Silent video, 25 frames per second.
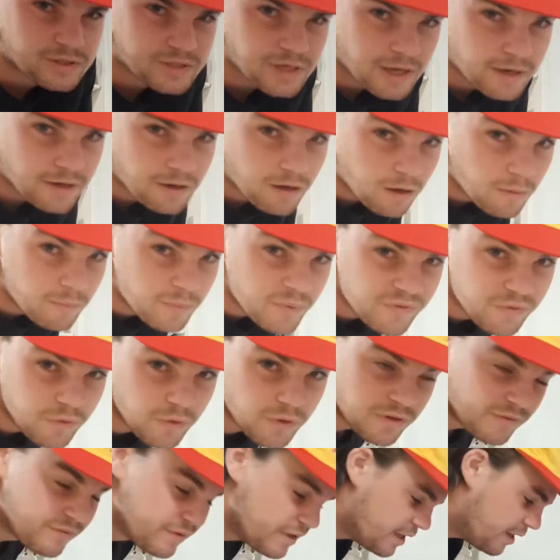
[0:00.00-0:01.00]
have turned it on
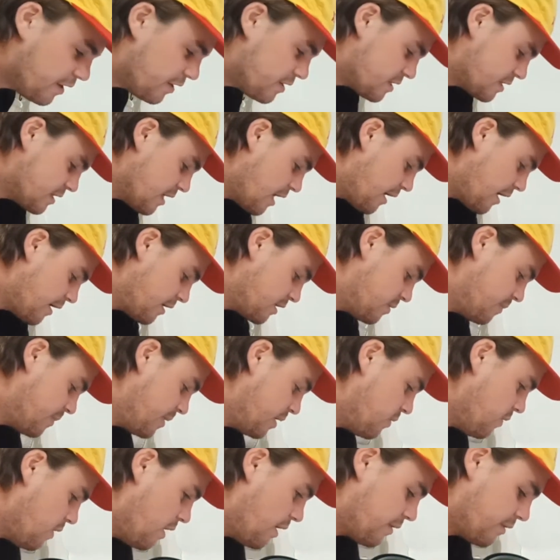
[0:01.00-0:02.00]
before the video started, to be
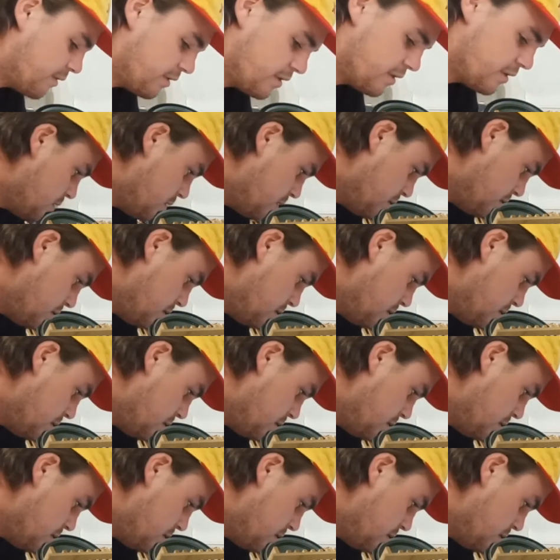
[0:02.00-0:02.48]
quite honest.